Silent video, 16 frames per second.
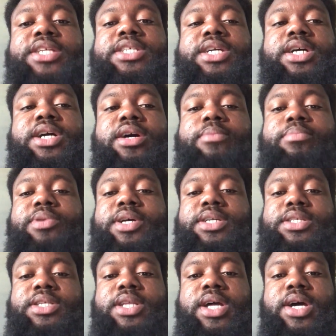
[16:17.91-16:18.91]
complex
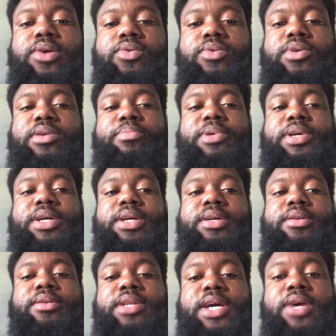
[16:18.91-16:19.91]
that I grew up in
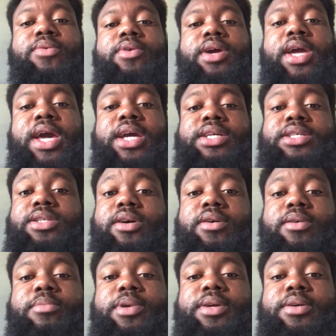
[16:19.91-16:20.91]
that were gang
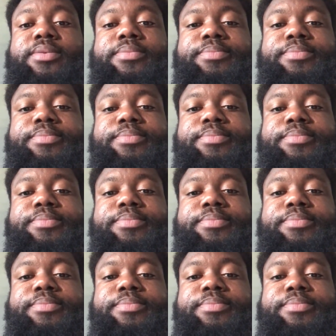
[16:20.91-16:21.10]
stalking me.